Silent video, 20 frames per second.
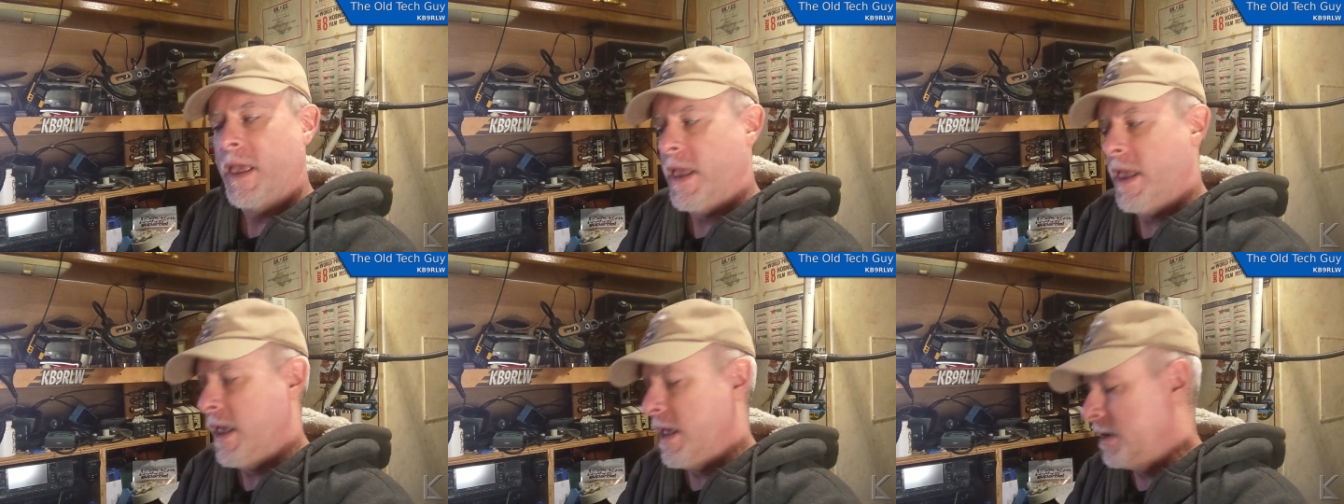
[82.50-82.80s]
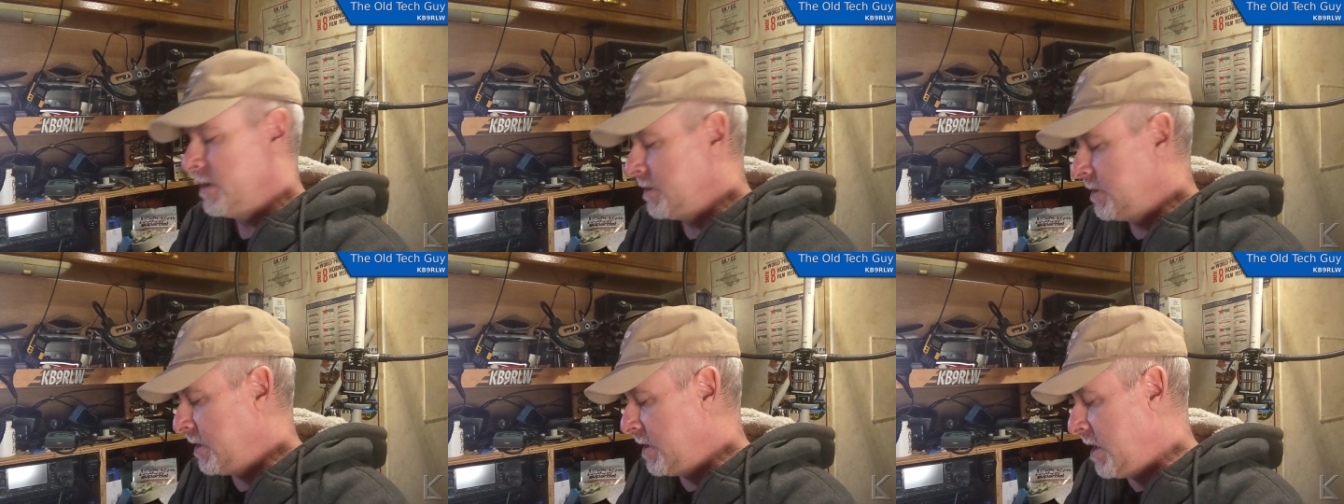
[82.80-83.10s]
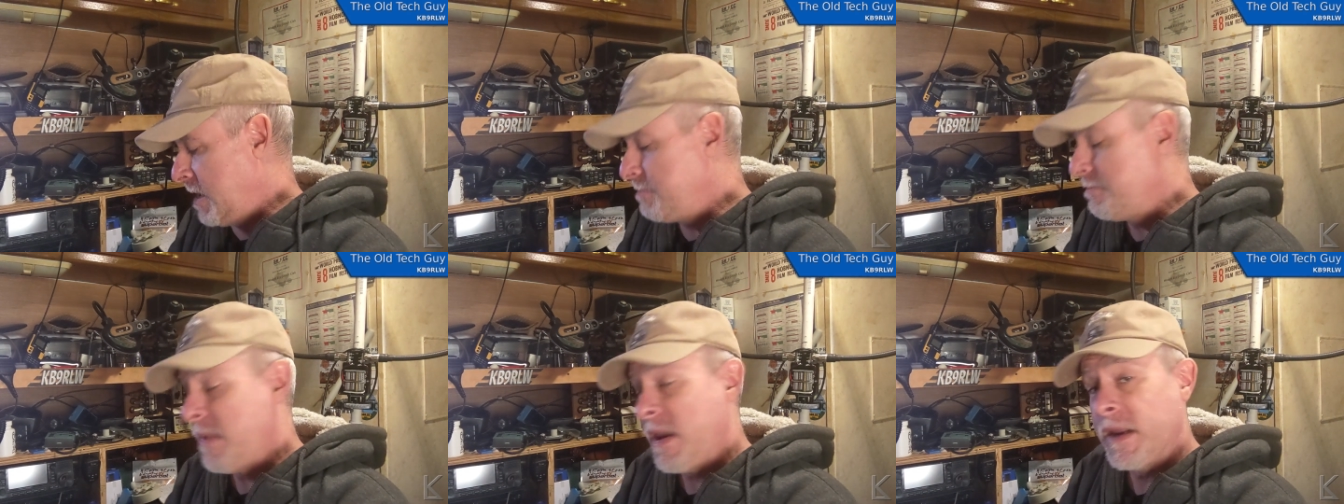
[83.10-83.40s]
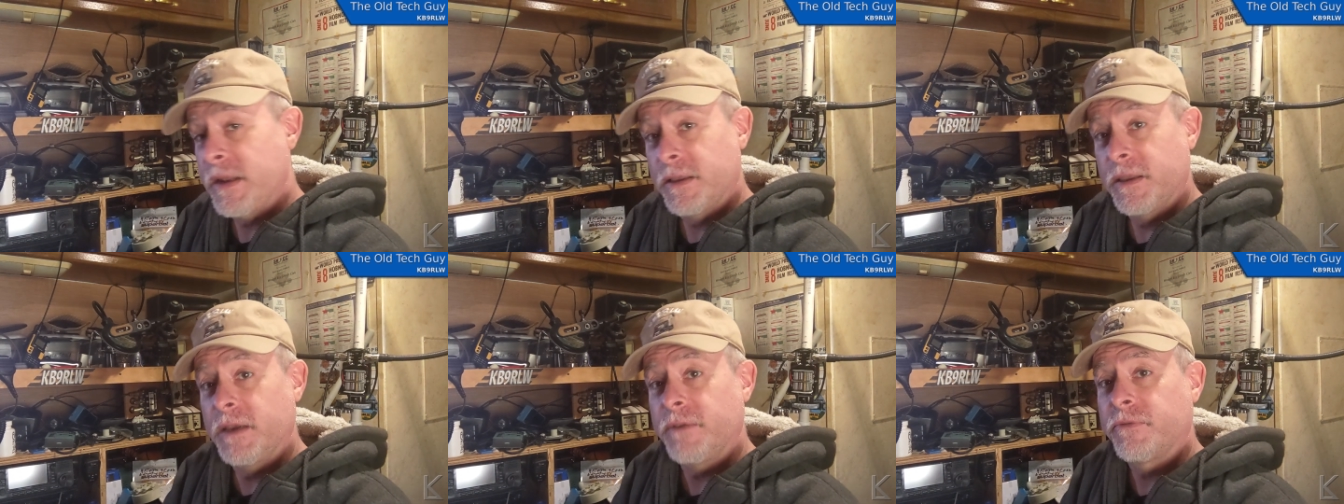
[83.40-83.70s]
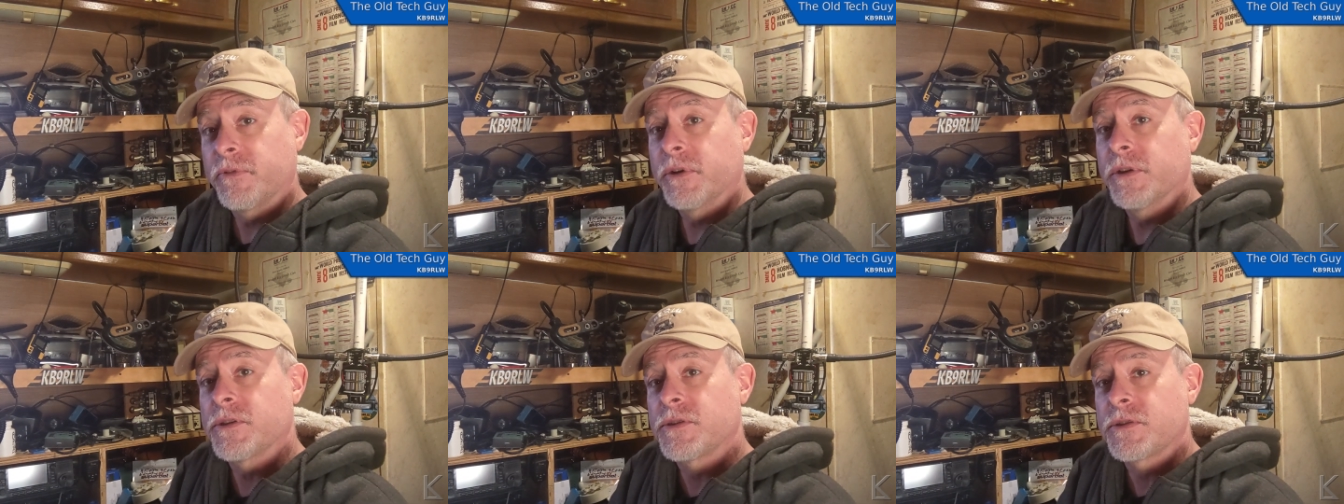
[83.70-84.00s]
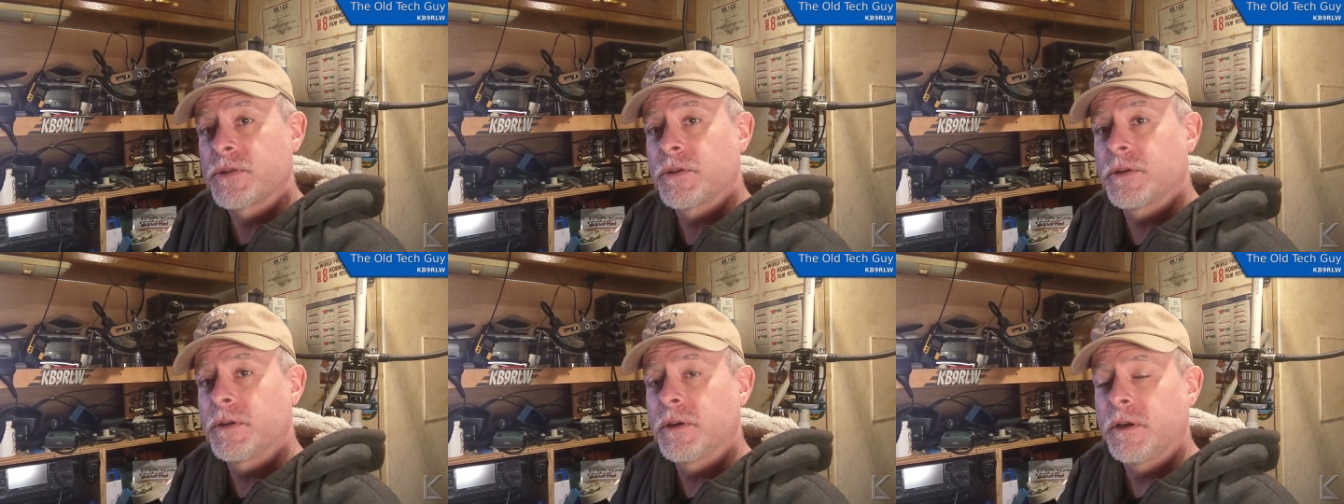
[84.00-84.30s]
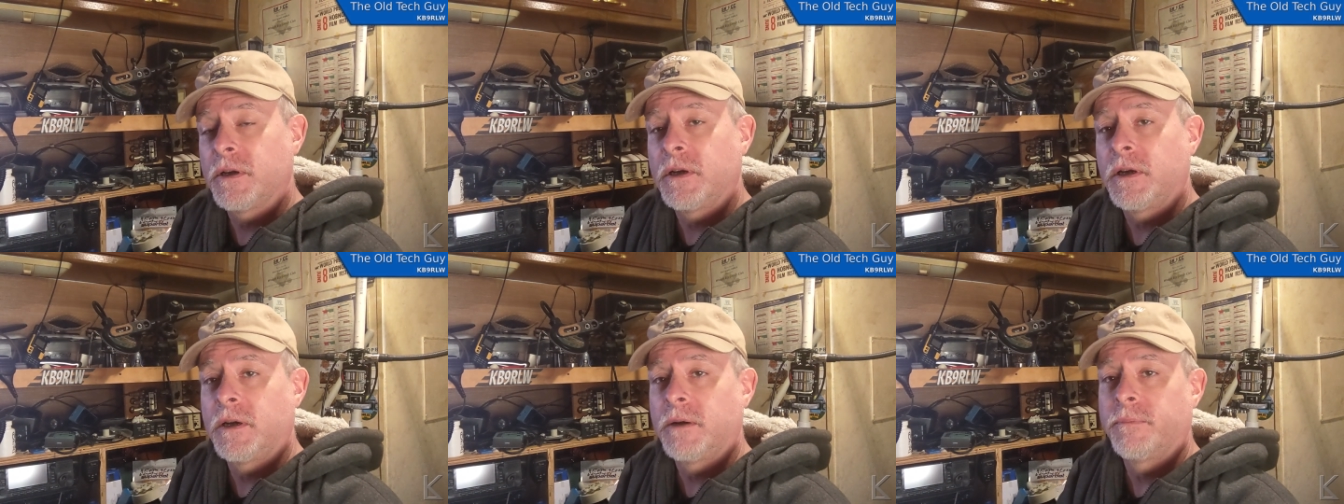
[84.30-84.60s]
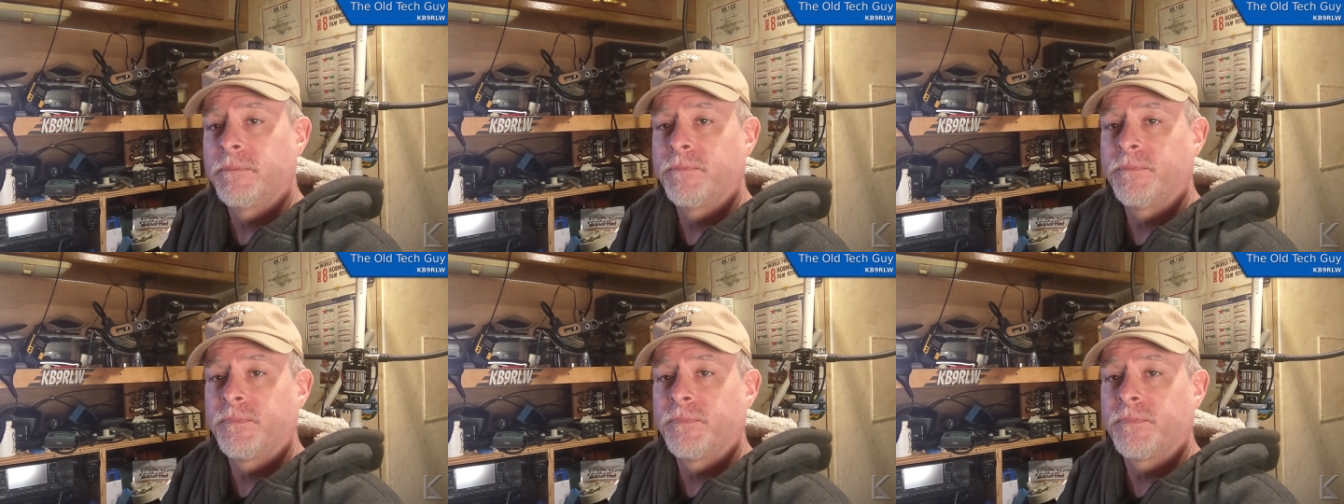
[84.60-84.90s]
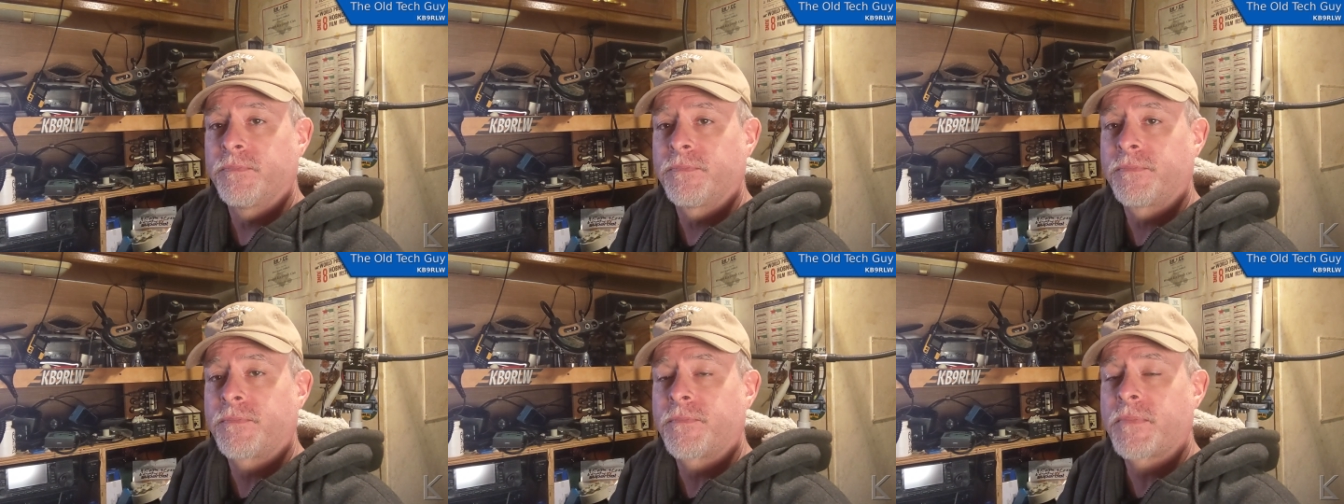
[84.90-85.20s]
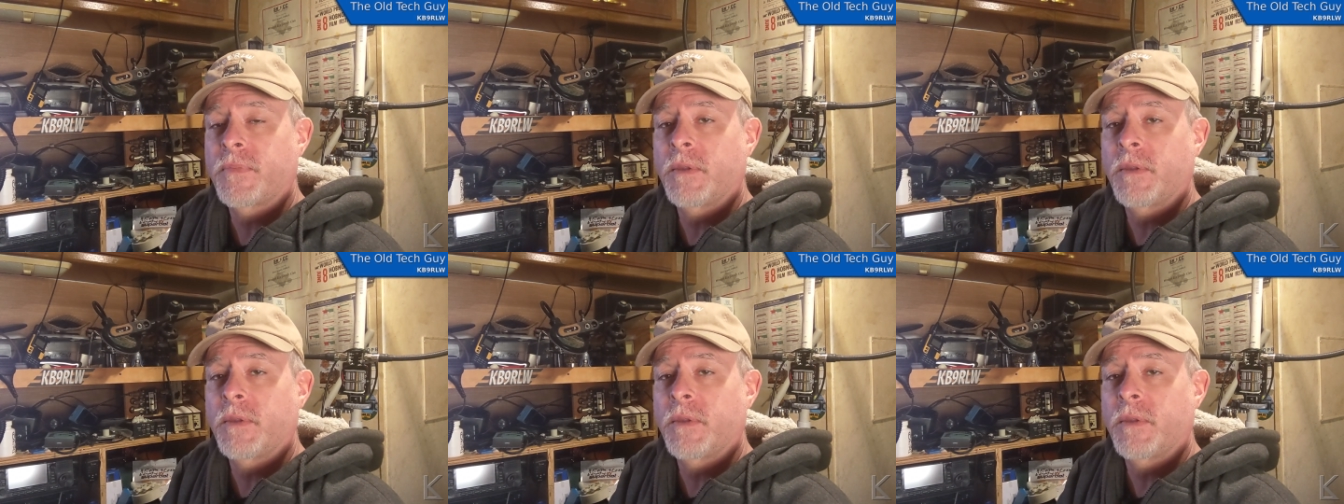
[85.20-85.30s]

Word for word: And it made a difference. Um,